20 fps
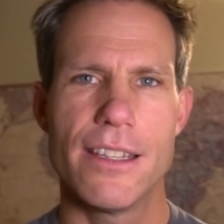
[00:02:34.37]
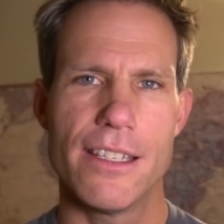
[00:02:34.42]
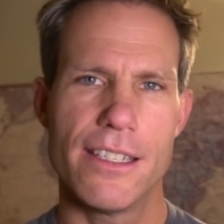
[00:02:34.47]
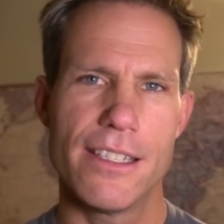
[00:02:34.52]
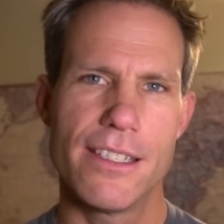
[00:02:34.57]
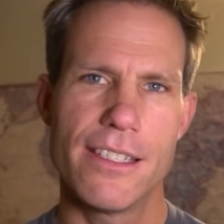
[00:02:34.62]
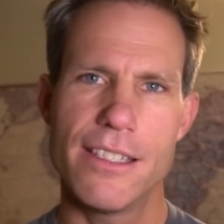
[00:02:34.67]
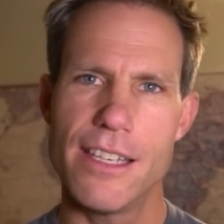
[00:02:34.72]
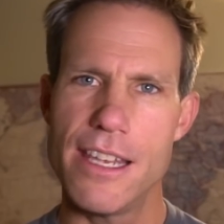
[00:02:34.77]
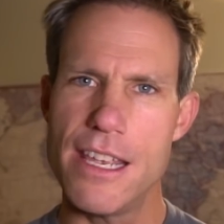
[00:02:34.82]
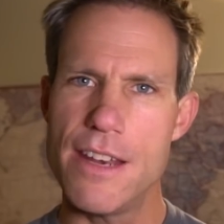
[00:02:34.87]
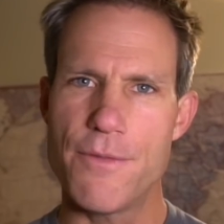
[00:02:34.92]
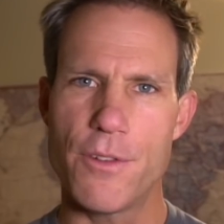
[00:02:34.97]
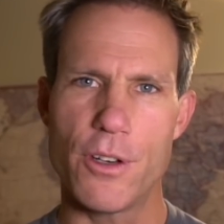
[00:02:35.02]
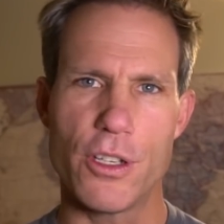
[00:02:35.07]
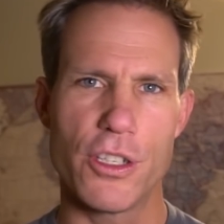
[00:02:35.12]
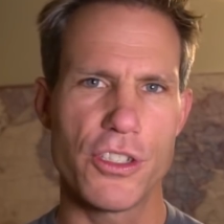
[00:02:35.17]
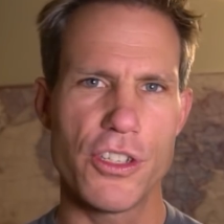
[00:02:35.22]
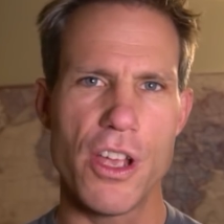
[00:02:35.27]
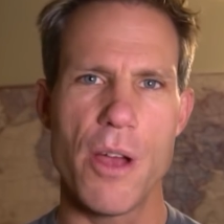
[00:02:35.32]
The seat
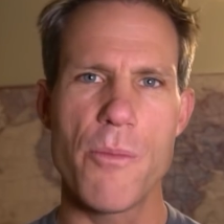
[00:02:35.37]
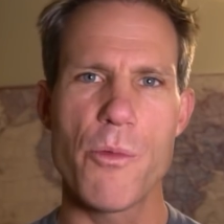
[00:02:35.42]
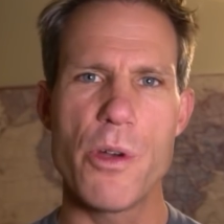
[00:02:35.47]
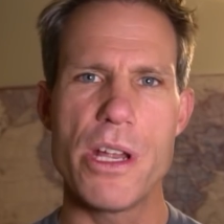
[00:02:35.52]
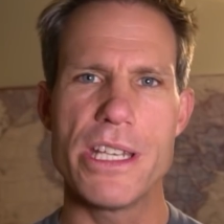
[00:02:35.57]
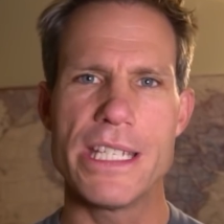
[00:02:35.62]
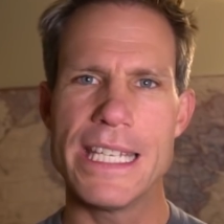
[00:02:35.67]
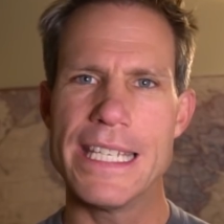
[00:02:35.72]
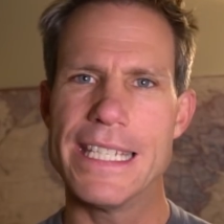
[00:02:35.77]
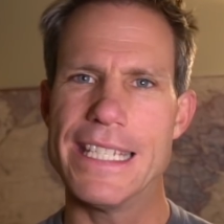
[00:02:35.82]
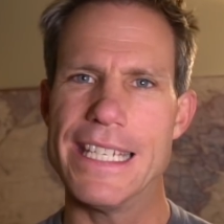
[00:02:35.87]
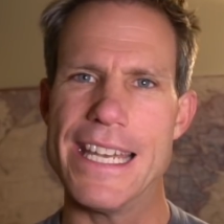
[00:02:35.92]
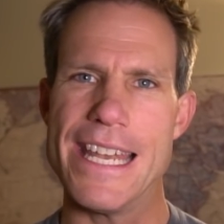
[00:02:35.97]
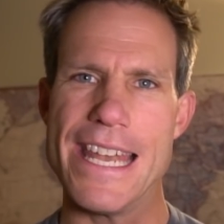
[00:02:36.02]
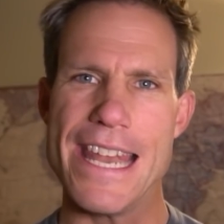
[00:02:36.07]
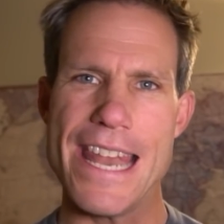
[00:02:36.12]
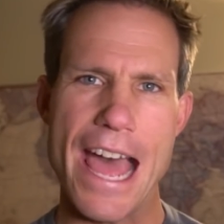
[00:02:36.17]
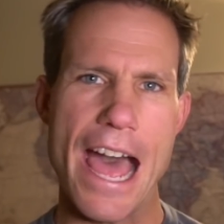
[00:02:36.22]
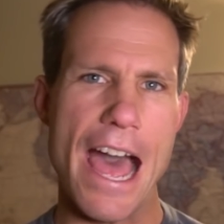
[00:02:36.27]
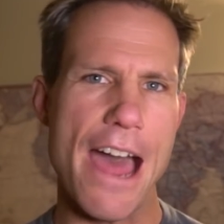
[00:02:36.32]
for some reason did
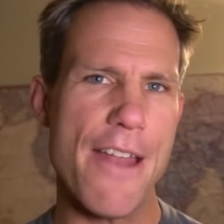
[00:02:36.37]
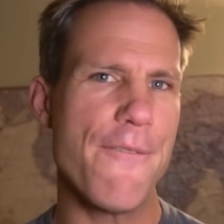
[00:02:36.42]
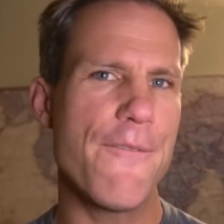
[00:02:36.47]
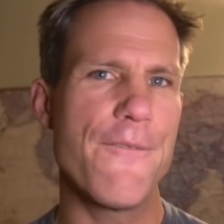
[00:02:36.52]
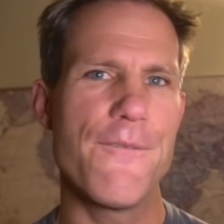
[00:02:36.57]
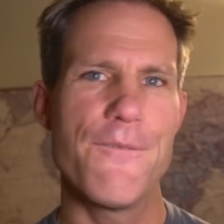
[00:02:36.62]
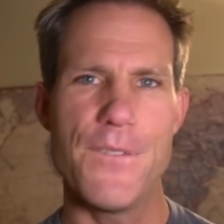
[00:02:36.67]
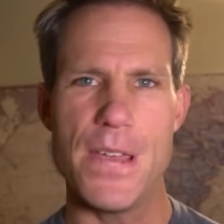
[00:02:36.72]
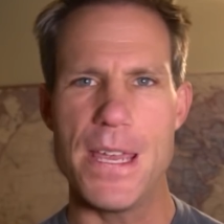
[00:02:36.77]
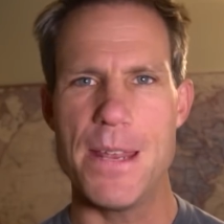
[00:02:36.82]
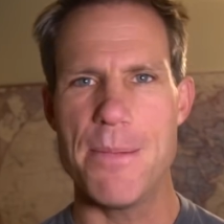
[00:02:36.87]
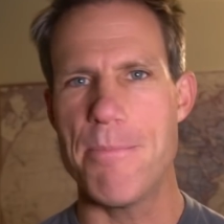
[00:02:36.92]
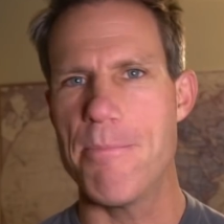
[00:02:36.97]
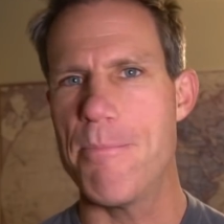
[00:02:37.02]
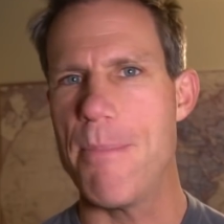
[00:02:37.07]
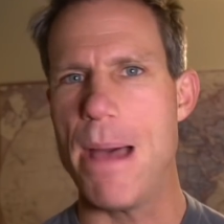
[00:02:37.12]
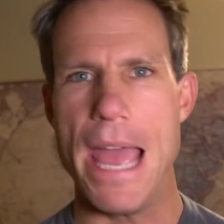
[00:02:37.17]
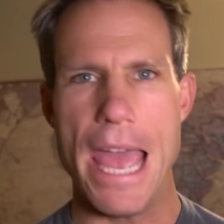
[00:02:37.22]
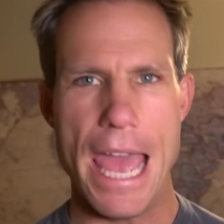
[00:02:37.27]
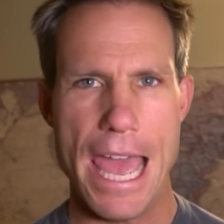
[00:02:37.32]
not fit
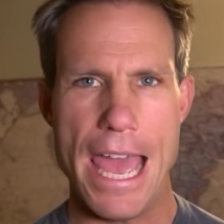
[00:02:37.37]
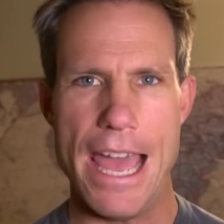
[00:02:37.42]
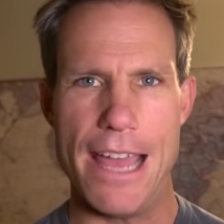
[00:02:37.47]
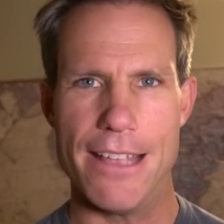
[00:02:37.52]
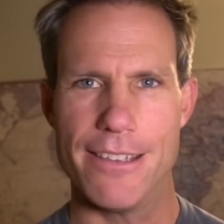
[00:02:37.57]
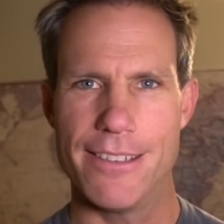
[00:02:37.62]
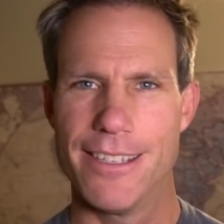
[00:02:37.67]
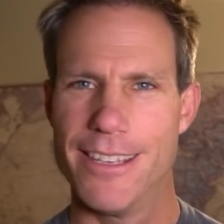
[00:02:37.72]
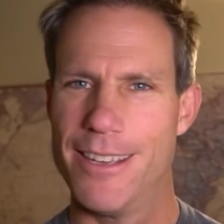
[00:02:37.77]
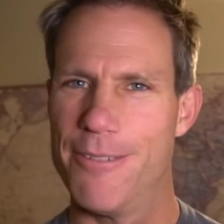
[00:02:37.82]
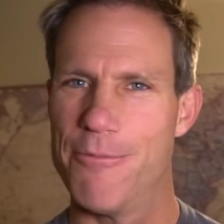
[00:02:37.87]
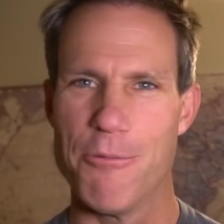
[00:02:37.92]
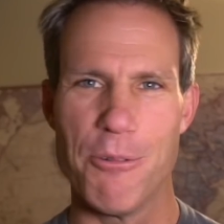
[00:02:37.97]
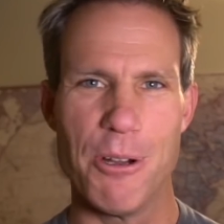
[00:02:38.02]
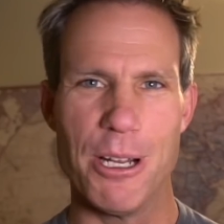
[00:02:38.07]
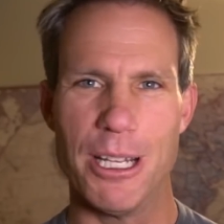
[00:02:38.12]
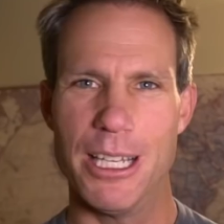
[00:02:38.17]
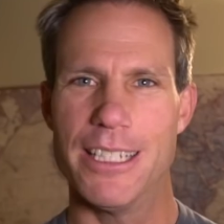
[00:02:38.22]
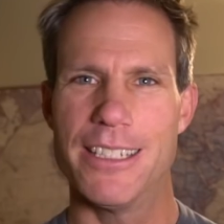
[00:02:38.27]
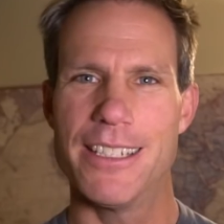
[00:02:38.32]
my ass. It
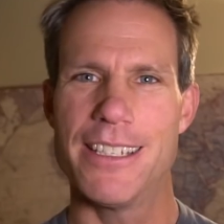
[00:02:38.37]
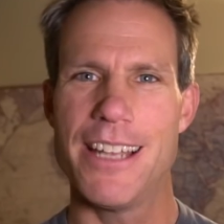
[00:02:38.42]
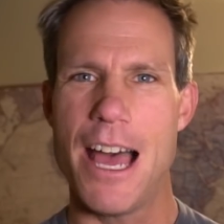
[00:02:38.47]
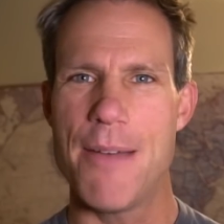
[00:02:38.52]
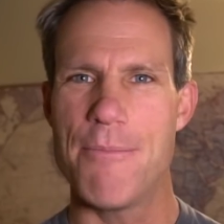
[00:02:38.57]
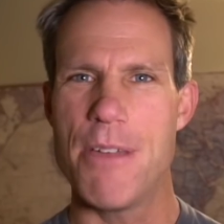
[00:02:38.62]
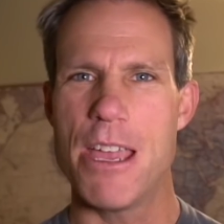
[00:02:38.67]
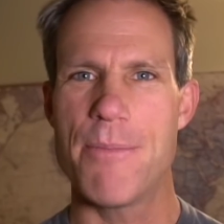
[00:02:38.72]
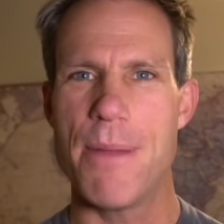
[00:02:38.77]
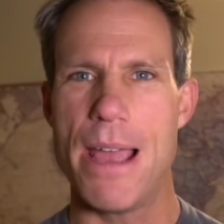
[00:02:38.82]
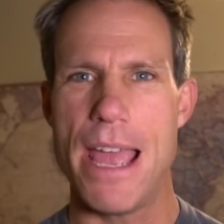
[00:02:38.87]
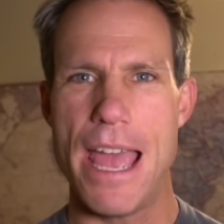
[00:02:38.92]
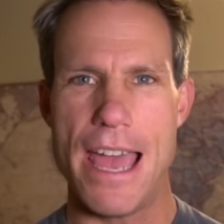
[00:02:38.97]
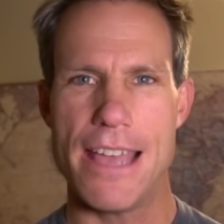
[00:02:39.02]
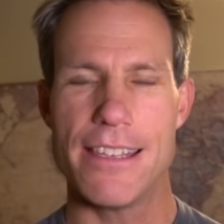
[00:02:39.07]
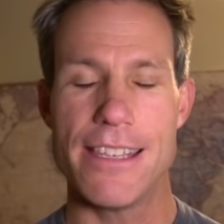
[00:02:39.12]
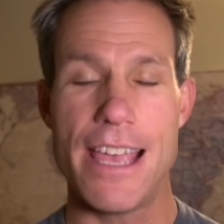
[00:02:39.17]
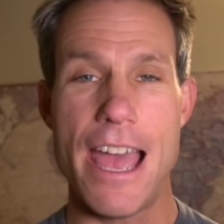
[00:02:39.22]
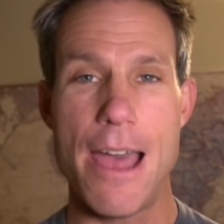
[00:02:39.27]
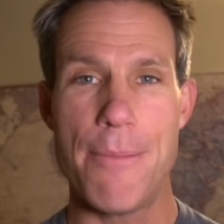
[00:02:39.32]
really did not make my
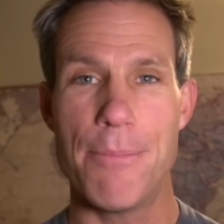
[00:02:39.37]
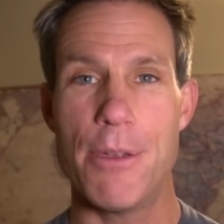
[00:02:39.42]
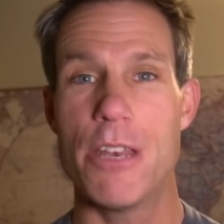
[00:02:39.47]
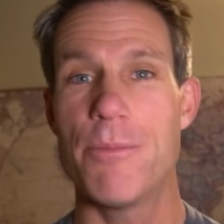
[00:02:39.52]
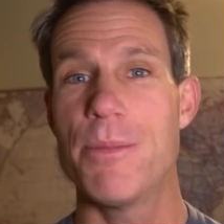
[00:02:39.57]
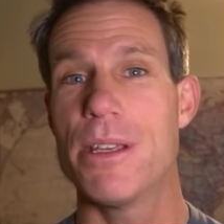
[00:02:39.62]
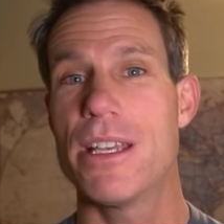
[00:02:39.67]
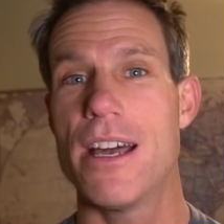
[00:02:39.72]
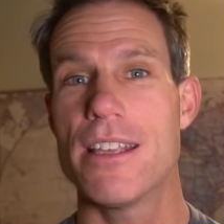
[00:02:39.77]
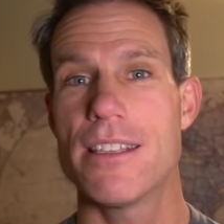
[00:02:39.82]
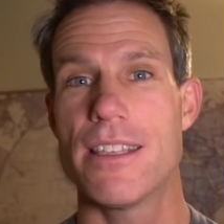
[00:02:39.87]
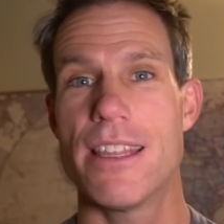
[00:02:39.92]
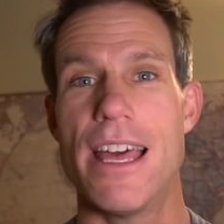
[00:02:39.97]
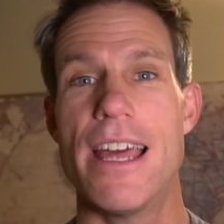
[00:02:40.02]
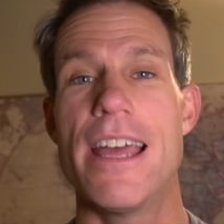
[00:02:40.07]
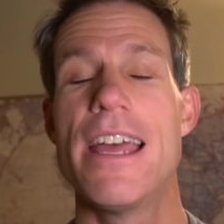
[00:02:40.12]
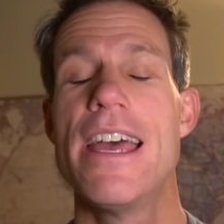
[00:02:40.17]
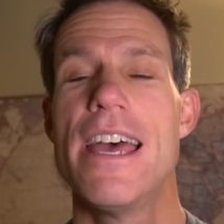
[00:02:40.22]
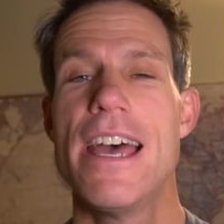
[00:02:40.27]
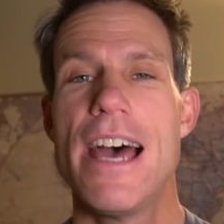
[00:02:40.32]
ass happy, and because of
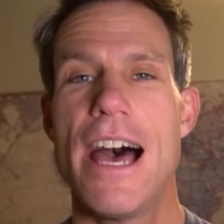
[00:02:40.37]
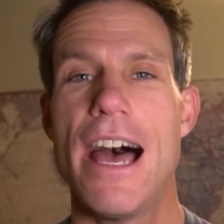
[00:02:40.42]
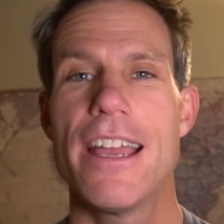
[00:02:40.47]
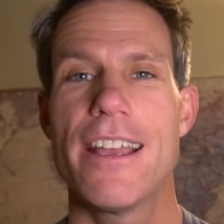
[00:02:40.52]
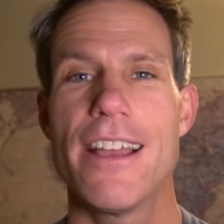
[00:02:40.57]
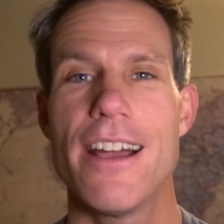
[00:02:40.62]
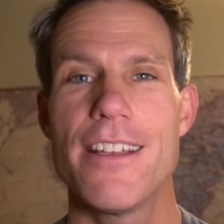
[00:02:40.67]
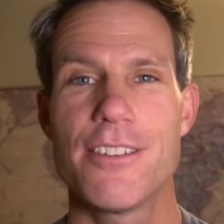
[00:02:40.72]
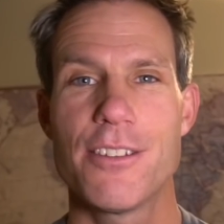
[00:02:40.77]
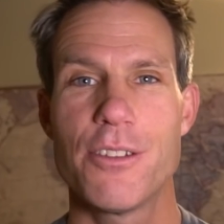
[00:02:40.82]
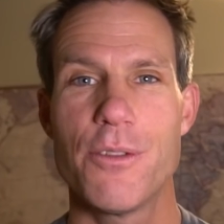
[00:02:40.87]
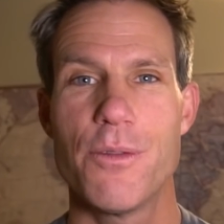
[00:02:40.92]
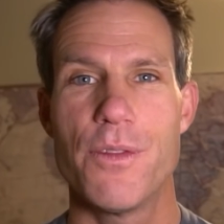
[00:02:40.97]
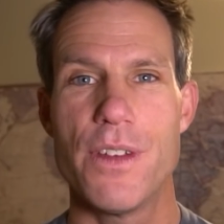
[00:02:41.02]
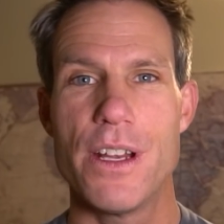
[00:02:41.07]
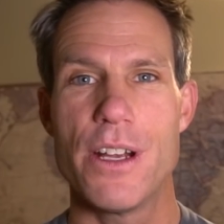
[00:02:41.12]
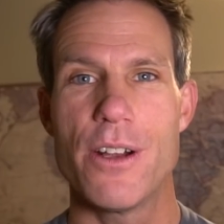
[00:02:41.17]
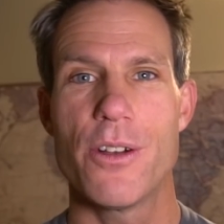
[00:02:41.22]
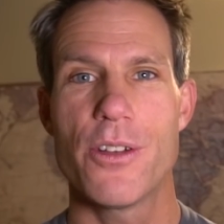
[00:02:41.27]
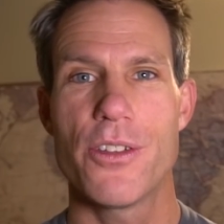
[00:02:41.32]
that, I got
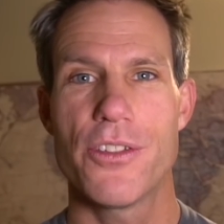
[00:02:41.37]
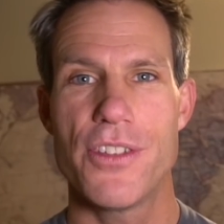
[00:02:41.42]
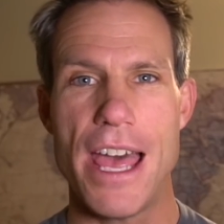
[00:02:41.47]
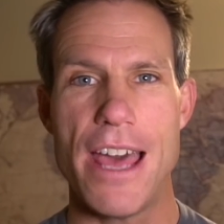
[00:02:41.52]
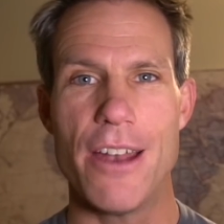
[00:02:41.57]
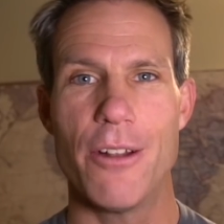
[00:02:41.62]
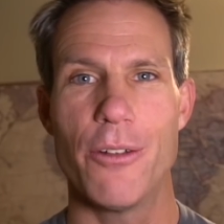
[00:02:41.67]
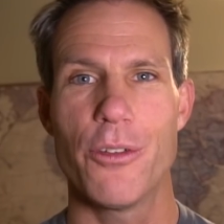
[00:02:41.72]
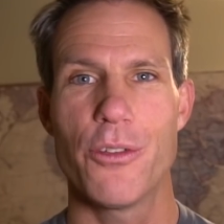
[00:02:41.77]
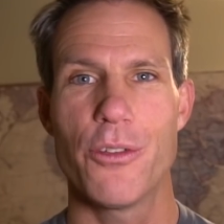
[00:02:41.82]
severe saddle